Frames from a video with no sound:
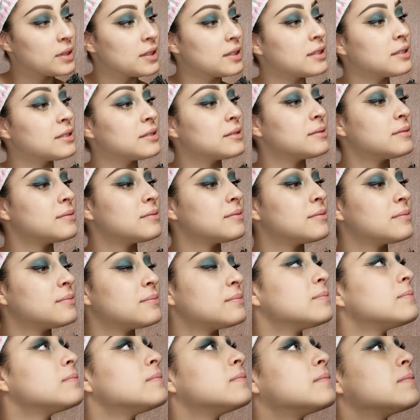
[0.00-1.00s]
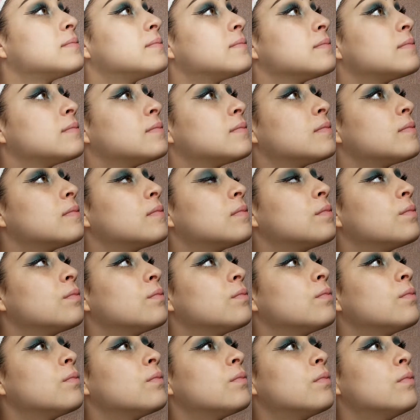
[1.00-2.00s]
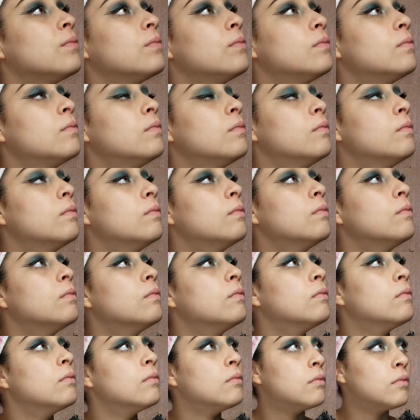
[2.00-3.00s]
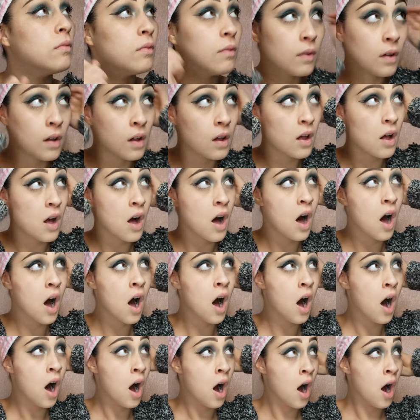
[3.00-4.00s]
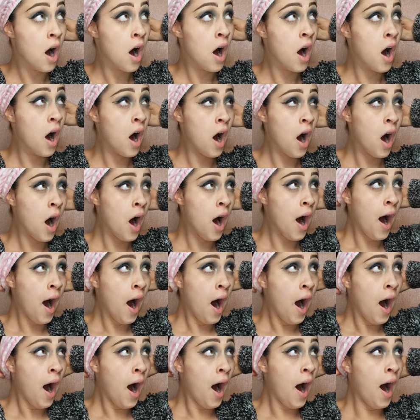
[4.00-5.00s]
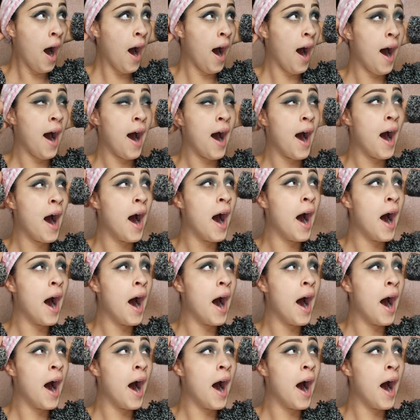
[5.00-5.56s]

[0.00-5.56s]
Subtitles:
This is NYX Liquid Suede Professional Makeup Cream Lipstick.